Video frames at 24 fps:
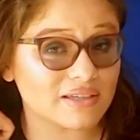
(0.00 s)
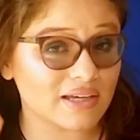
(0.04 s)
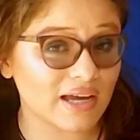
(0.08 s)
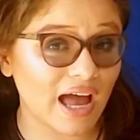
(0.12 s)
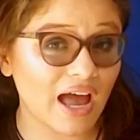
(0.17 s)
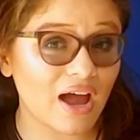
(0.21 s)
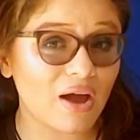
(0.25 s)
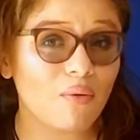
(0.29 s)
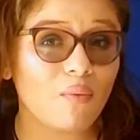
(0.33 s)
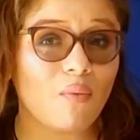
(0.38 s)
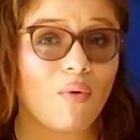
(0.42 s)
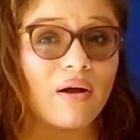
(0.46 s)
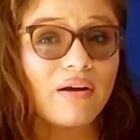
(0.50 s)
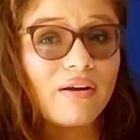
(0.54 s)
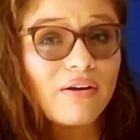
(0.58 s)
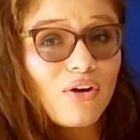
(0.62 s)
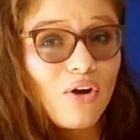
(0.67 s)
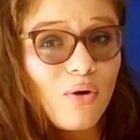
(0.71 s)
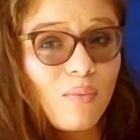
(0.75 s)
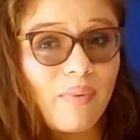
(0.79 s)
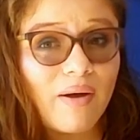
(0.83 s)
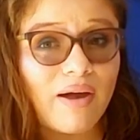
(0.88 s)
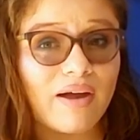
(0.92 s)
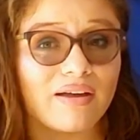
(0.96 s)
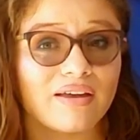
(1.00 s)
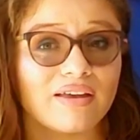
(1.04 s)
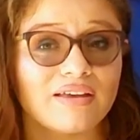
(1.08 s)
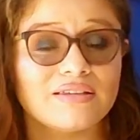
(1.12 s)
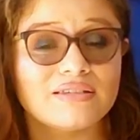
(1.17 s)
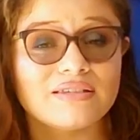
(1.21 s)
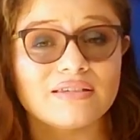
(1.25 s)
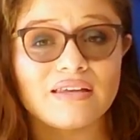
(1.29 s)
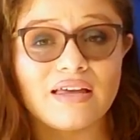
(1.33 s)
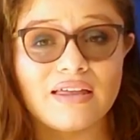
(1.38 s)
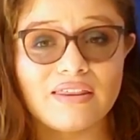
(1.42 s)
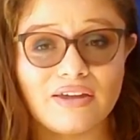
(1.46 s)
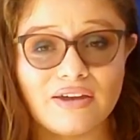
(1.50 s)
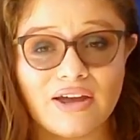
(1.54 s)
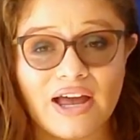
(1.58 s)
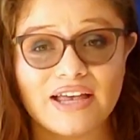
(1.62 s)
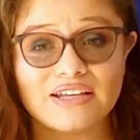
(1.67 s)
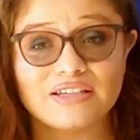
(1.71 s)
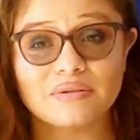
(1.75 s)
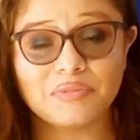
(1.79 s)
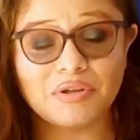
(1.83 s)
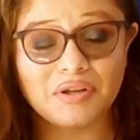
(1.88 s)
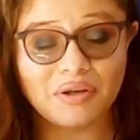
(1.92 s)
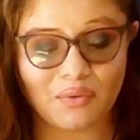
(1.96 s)
like, I want to go back. And they
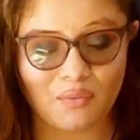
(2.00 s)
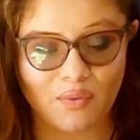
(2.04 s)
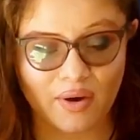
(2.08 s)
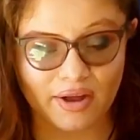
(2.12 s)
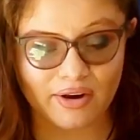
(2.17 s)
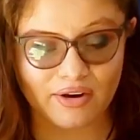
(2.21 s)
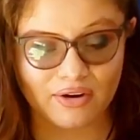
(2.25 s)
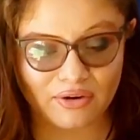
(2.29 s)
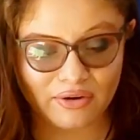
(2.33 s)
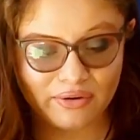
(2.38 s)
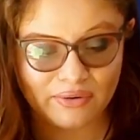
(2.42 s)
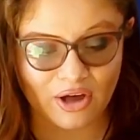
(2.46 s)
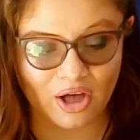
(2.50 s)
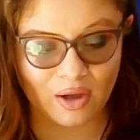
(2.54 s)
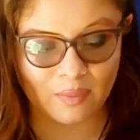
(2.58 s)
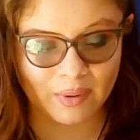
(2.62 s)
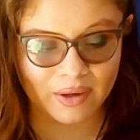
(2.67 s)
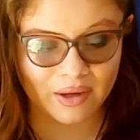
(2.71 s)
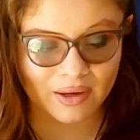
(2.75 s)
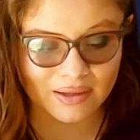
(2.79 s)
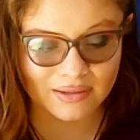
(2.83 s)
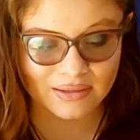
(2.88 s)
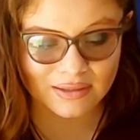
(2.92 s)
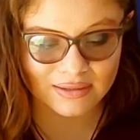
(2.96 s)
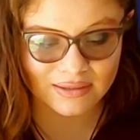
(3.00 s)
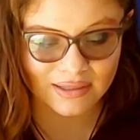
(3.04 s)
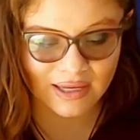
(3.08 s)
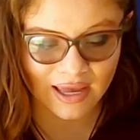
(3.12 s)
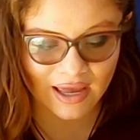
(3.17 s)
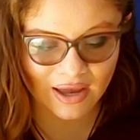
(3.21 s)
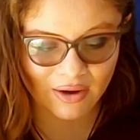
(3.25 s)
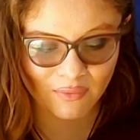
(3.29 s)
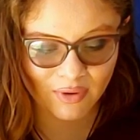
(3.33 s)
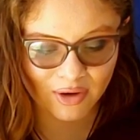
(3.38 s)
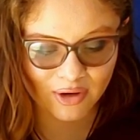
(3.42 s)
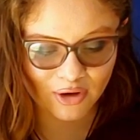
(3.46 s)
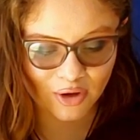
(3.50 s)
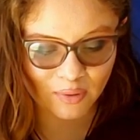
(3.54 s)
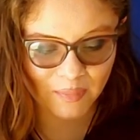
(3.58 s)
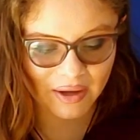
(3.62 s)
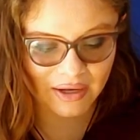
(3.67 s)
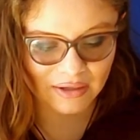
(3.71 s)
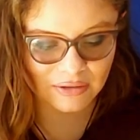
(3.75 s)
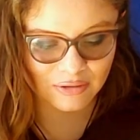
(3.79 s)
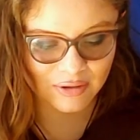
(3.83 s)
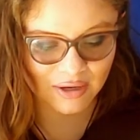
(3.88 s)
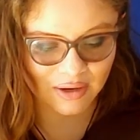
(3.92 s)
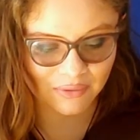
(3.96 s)
ask him, like, why are you helping us? He's like, I want to go
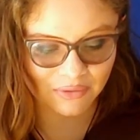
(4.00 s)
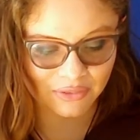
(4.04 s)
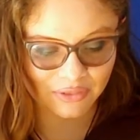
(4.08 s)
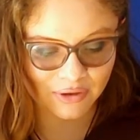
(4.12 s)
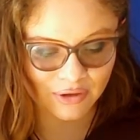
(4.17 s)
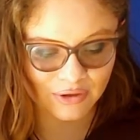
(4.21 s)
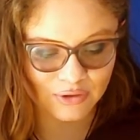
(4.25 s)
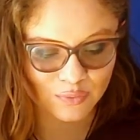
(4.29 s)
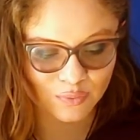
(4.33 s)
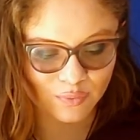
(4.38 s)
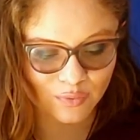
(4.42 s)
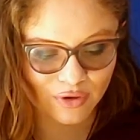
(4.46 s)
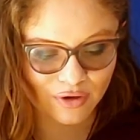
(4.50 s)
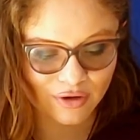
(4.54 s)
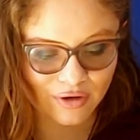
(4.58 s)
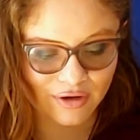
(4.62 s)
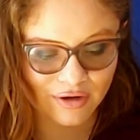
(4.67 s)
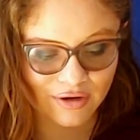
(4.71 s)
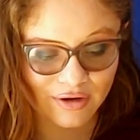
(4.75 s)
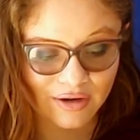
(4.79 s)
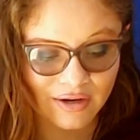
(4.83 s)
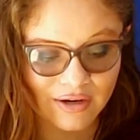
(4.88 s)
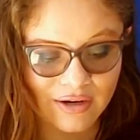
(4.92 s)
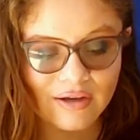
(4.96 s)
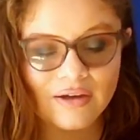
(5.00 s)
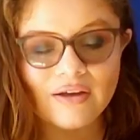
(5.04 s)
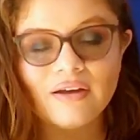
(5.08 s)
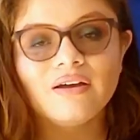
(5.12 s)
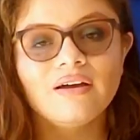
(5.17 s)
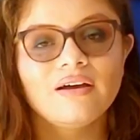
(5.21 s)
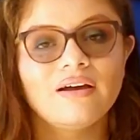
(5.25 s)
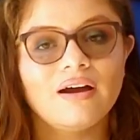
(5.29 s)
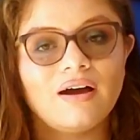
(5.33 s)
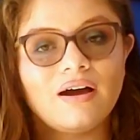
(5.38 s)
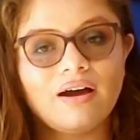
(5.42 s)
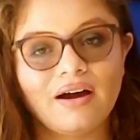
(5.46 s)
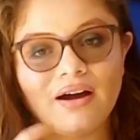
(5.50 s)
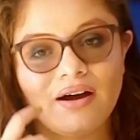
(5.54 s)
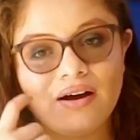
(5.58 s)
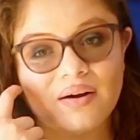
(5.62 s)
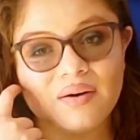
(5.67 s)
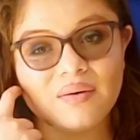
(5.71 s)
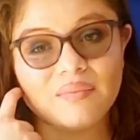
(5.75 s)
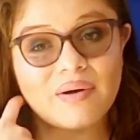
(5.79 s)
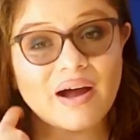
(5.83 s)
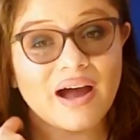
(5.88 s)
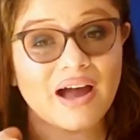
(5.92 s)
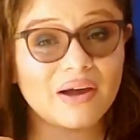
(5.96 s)
back to how things were.
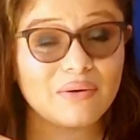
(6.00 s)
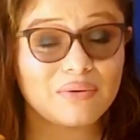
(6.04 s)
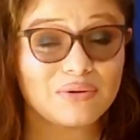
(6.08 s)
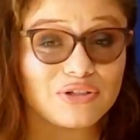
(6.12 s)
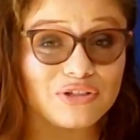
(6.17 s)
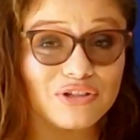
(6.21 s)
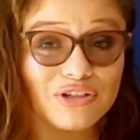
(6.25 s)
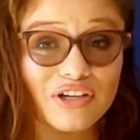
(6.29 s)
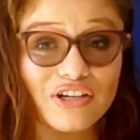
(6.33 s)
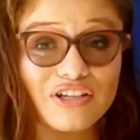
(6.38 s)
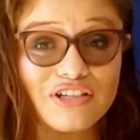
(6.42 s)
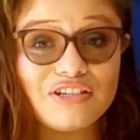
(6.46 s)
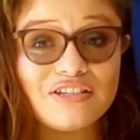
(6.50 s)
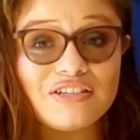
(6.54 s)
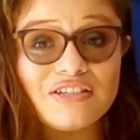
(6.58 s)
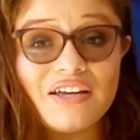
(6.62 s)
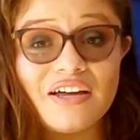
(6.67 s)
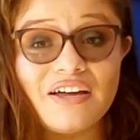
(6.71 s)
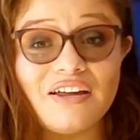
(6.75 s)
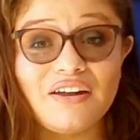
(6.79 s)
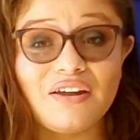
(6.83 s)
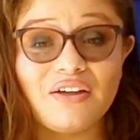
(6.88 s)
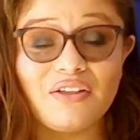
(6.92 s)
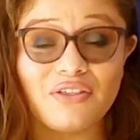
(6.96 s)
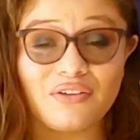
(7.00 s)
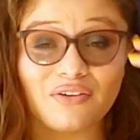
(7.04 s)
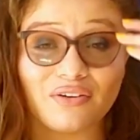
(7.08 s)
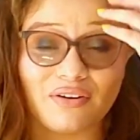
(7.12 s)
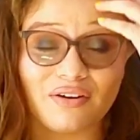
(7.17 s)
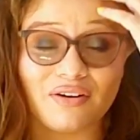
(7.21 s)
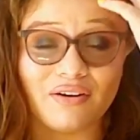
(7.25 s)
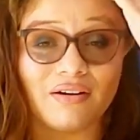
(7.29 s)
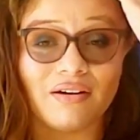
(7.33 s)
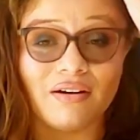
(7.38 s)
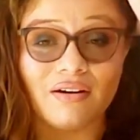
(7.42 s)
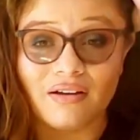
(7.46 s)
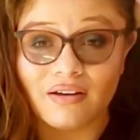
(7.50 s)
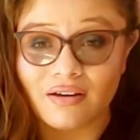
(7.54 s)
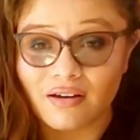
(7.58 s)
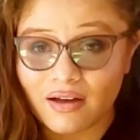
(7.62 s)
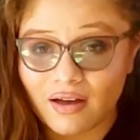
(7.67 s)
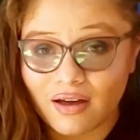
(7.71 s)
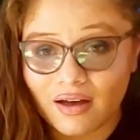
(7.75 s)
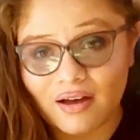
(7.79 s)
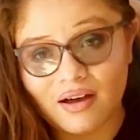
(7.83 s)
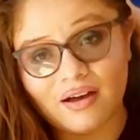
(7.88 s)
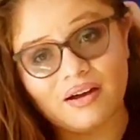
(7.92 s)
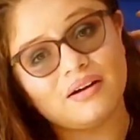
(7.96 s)
I was just another
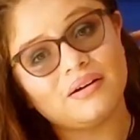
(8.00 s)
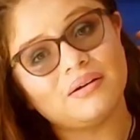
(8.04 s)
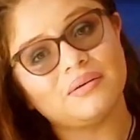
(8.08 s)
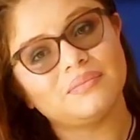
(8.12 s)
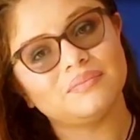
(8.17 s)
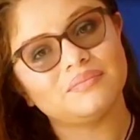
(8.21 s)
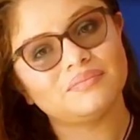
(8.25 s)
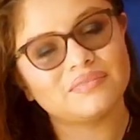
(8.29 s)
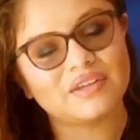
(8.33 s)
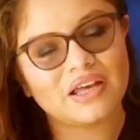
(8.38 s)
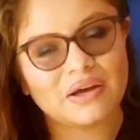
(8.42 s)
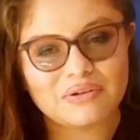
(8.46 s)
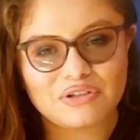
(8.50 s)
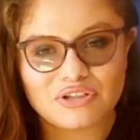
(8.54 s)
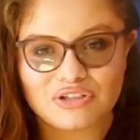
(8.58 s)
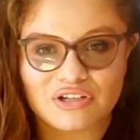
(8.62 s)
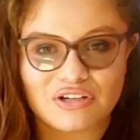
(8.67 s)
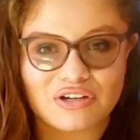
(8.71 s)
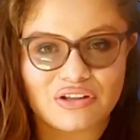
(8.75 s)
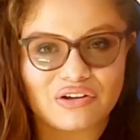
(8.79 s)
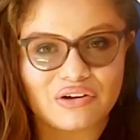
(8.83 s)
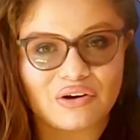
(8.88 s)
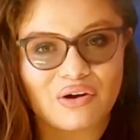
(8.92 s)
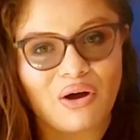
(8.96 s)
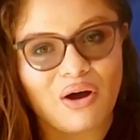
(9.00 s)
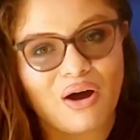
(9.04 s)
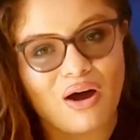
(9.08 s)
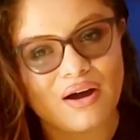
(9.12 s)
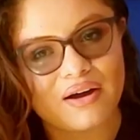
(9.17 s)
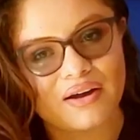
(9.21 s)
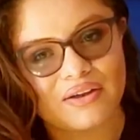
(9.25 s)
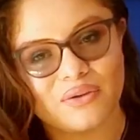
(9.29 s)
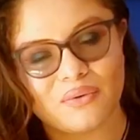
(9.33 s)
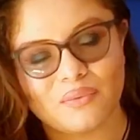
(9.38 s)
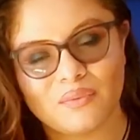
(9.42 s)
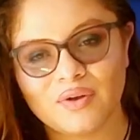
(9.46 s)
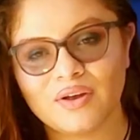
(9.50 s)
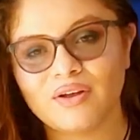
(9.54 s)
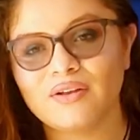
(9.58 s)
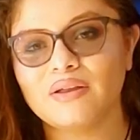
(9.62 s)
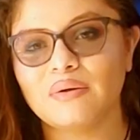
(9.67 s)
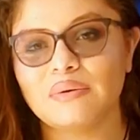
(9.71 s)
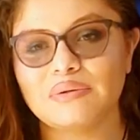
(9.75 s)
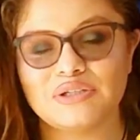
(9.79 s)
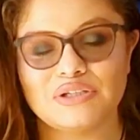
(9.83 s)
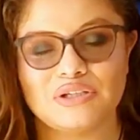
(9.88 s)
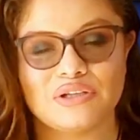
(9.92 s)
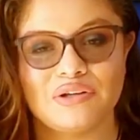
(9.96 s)
cog in the wheel.
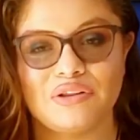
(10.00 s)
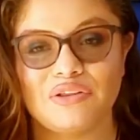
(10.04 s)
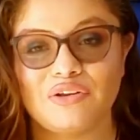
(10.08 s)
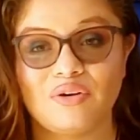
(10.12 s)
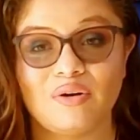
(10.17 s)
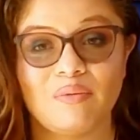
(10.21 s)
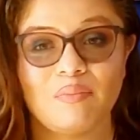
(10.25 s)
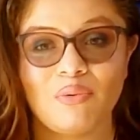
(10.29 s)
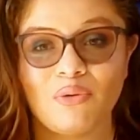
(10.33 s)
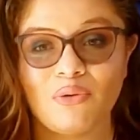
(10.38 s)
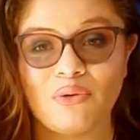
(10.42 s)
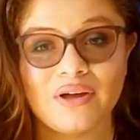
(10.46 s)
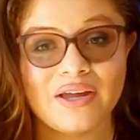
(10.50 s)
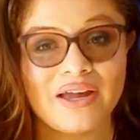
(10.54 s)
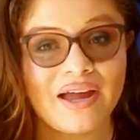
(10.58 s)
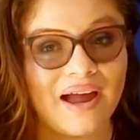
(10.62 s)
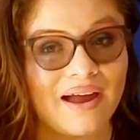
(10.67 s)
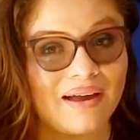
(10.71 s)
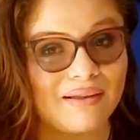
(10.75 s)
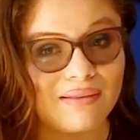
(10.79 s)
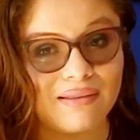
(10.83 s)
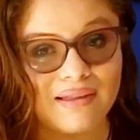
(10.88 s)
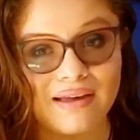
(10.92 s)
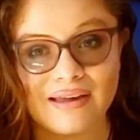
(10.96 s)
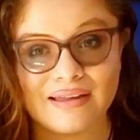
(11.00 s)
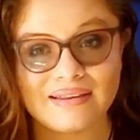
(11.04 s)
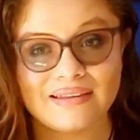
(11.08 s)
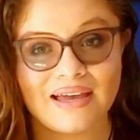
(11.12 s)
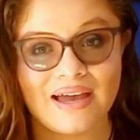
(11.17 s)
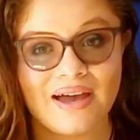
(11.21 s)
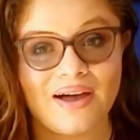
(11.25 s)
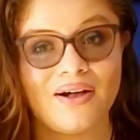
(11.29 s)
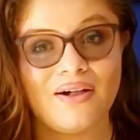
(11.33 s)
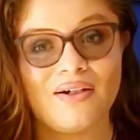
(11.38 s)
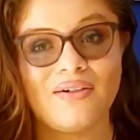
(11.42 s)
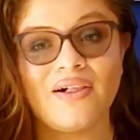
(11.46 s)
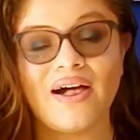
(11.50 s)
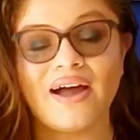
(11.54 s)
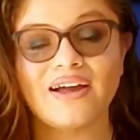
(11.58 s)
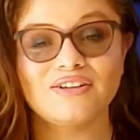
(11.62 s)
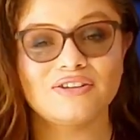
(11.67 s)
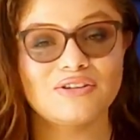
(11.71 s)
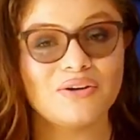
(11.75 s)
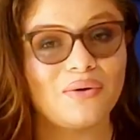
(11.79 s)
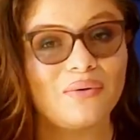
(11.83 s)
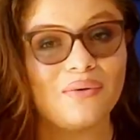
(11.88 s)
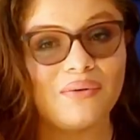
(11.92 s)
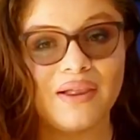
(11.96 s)
I was just another employee. I liked hell. I
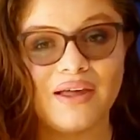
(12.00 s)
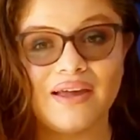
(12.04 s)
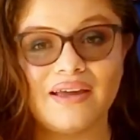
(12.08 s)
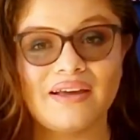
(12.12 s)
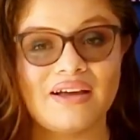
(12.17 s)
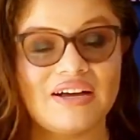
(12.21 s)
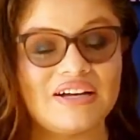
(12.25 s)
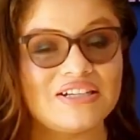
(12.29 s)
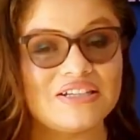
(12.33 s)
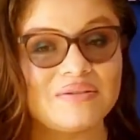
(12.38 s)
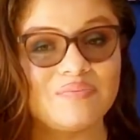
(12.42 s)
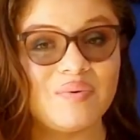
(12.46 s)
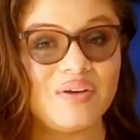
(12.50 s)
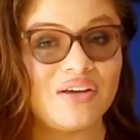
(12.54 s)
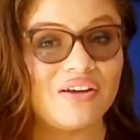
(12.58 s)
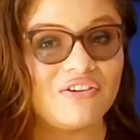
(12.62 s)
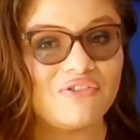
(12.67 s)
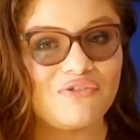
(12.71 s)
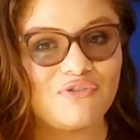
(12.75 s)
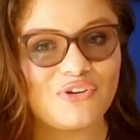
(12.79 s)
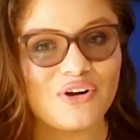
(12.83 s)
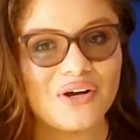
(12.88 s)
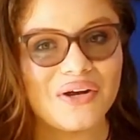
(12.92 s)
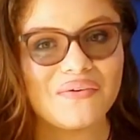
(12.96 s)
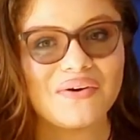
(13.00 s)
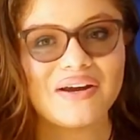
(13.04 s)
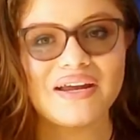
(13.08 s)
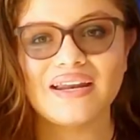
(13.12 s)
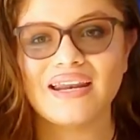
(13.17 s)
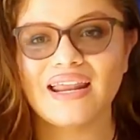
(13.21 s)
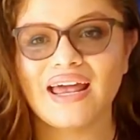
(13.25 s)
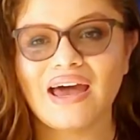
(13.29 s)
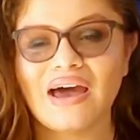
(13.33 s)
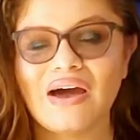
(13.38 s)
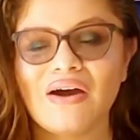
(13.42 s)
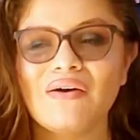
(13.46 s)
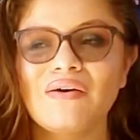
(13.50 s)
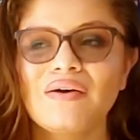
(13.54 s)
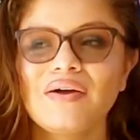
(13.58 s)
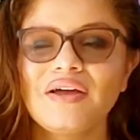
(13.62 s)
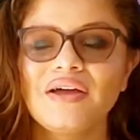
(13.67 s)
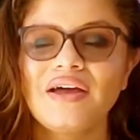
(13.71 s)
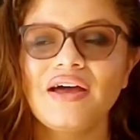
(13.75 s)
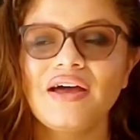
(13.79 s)
don't like us being free right now.